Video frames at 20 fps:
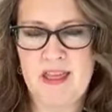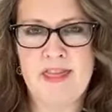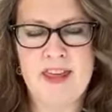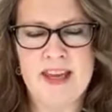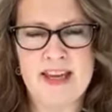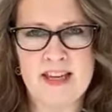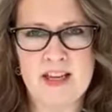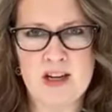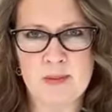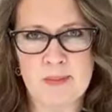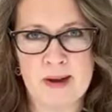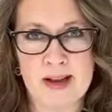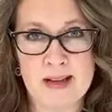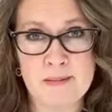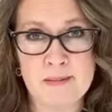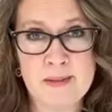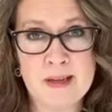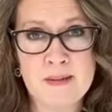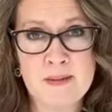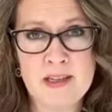think in your
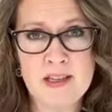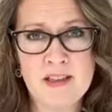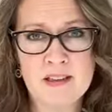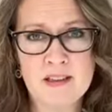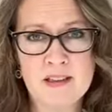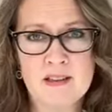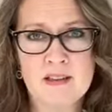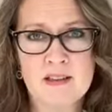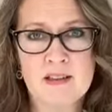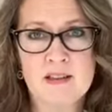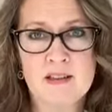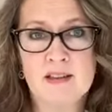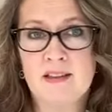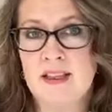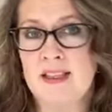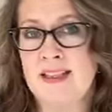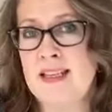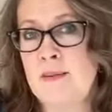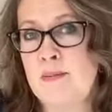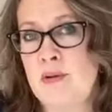mind maybe
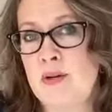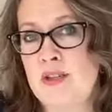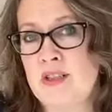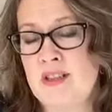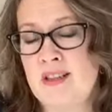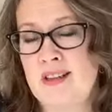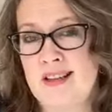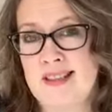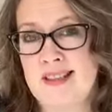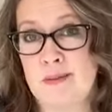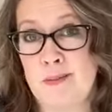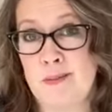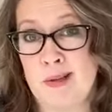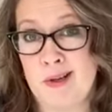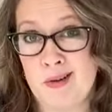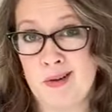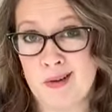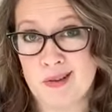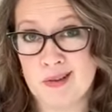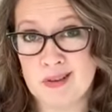that person has some
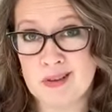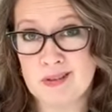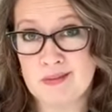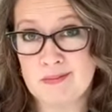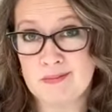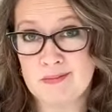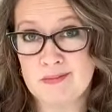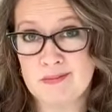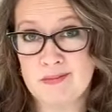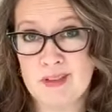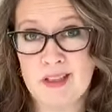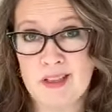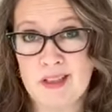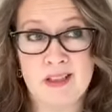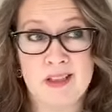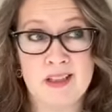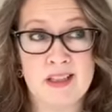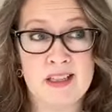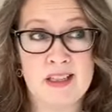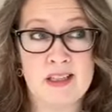bitterness
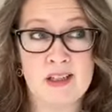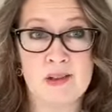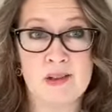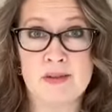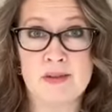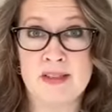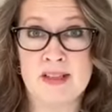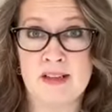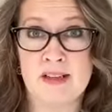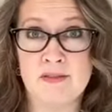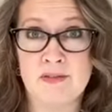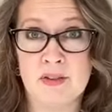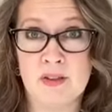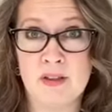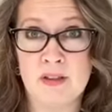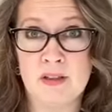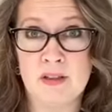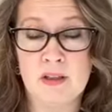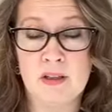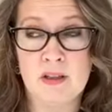and they're
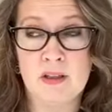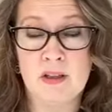resentful.